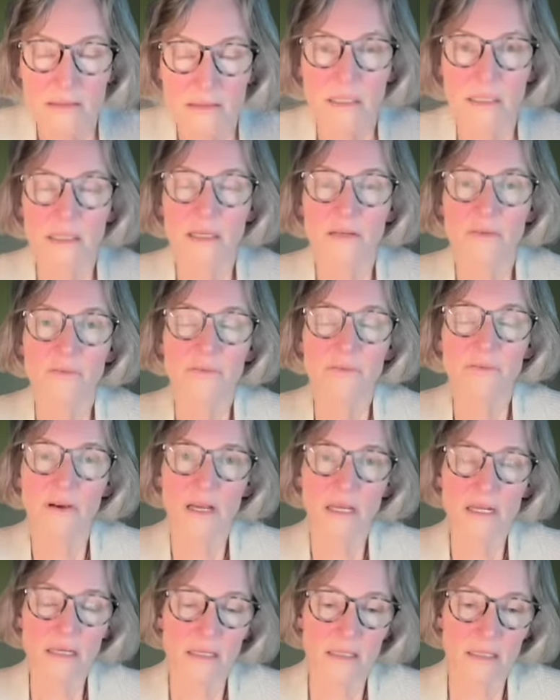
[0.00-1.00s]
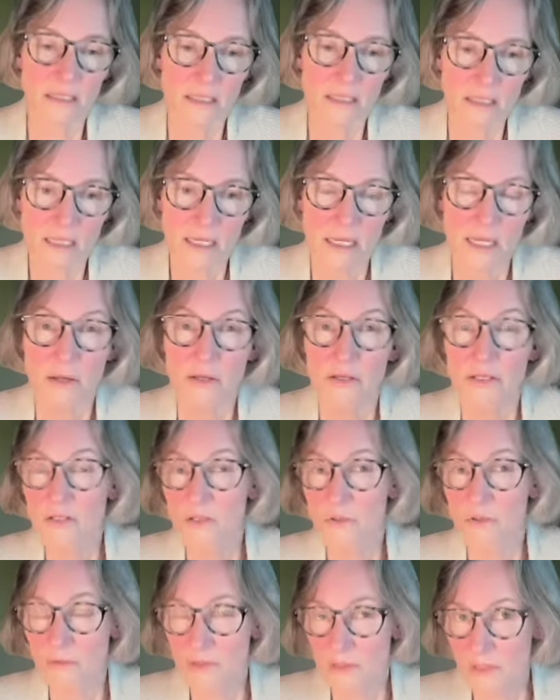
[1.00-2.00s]
And then finally,
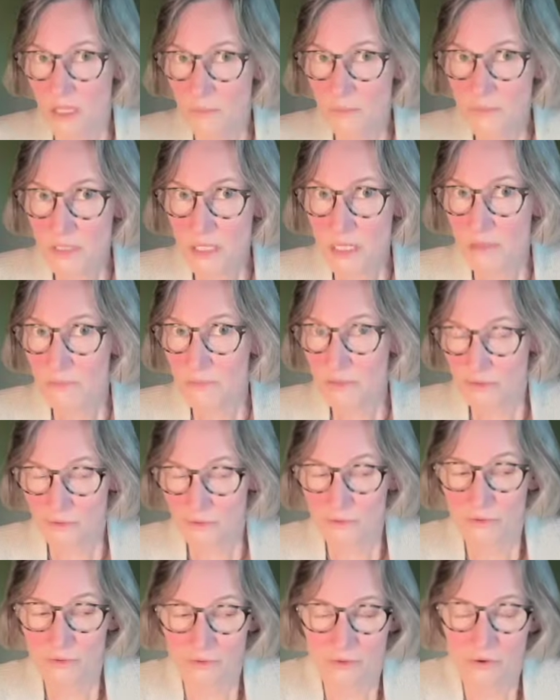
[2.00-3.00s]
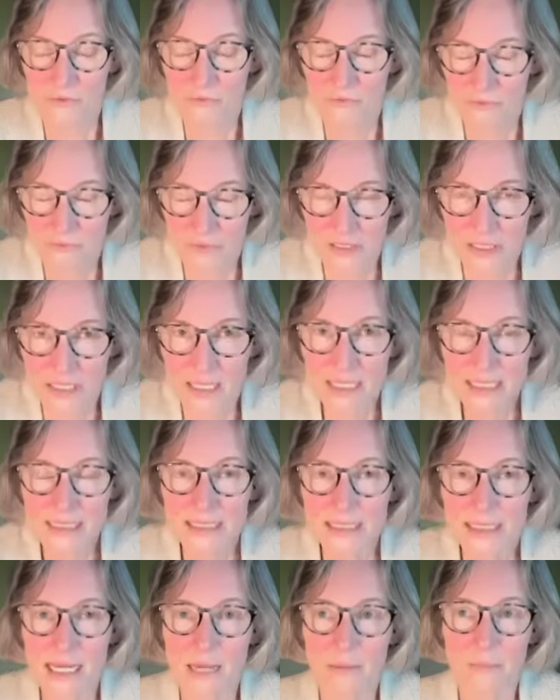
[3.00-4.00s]
so sometimes, or often what I
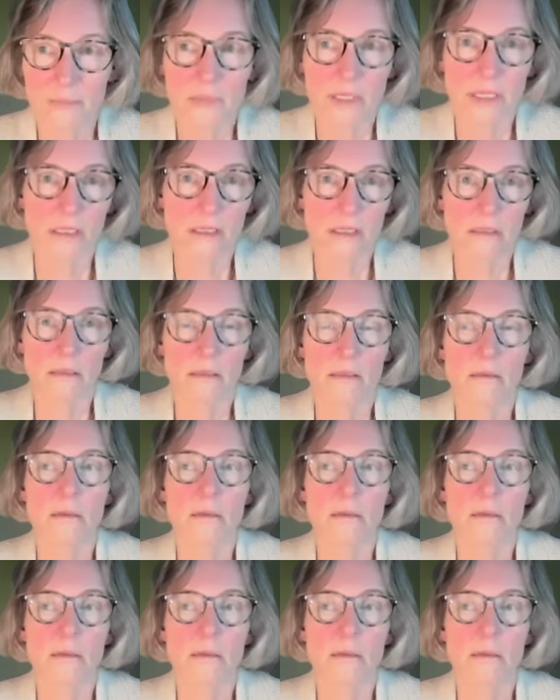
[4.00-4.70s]
see happening,